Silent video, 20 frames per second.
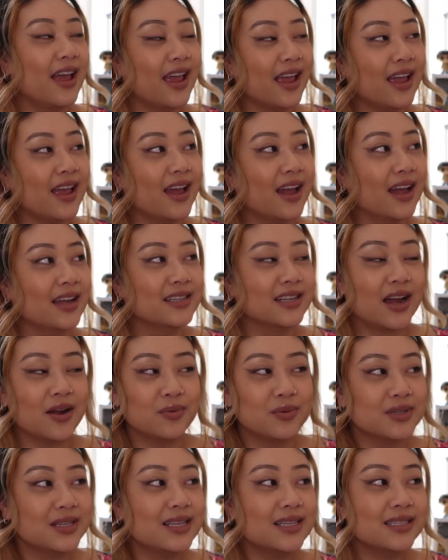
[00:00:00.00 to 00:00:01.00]
and I
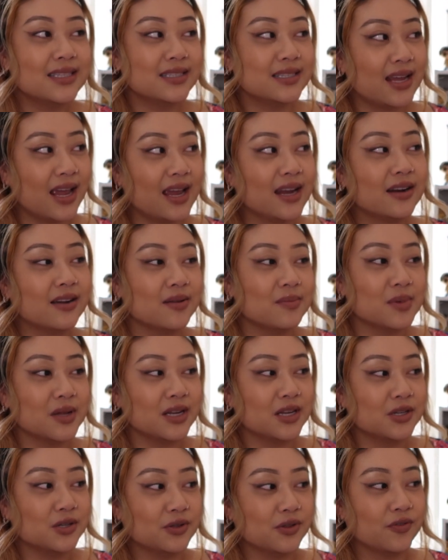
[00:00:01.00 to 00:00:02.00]
really stayed
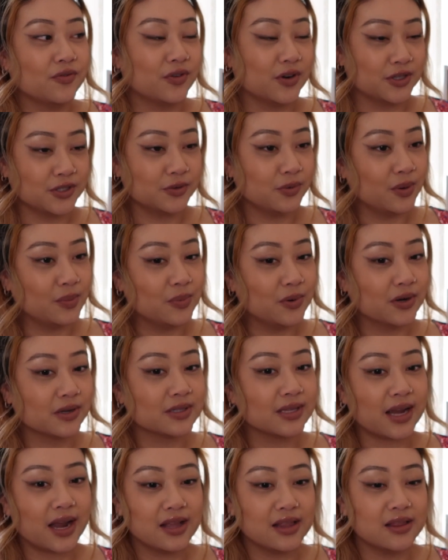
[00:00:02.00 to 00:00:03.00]
committed to the first three
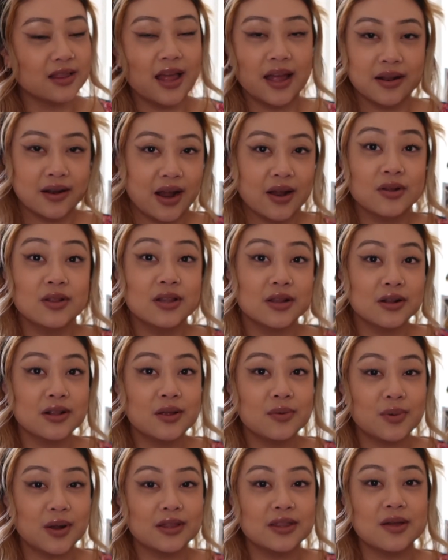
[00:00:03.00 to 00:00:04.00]
books. Like, I let I
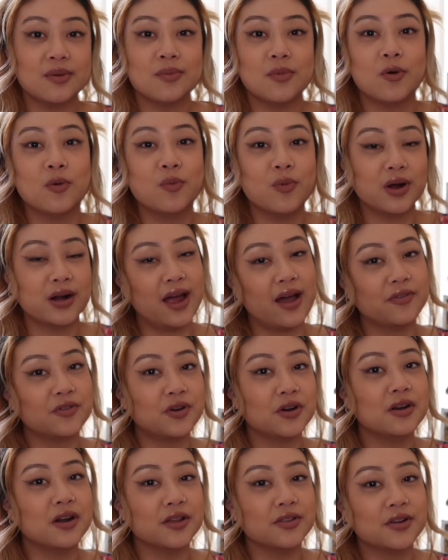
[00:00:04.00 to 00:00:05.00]
literally read them one
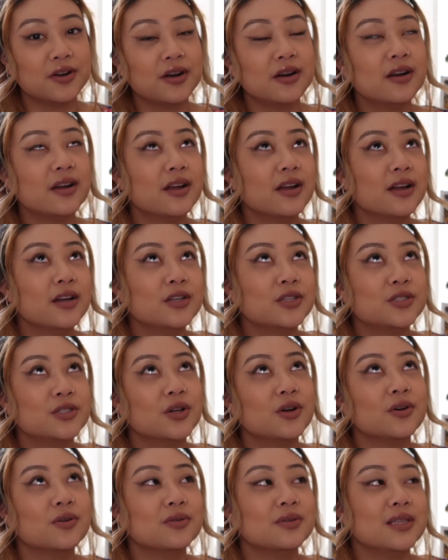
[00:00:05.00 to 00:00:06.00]
after another.
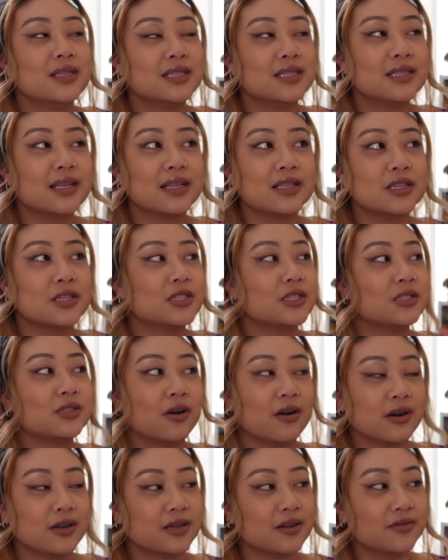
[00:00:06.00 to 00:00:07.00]
So this is like the
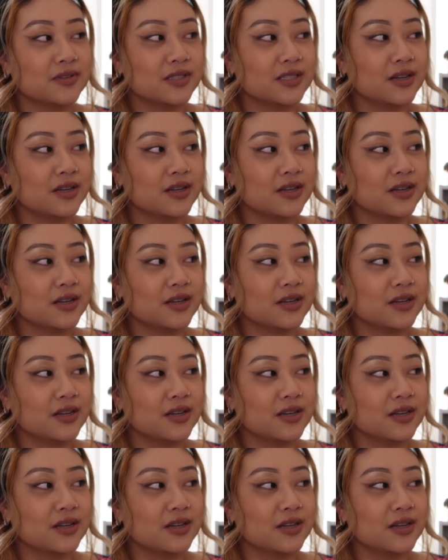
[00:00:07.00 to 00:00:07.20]
start of a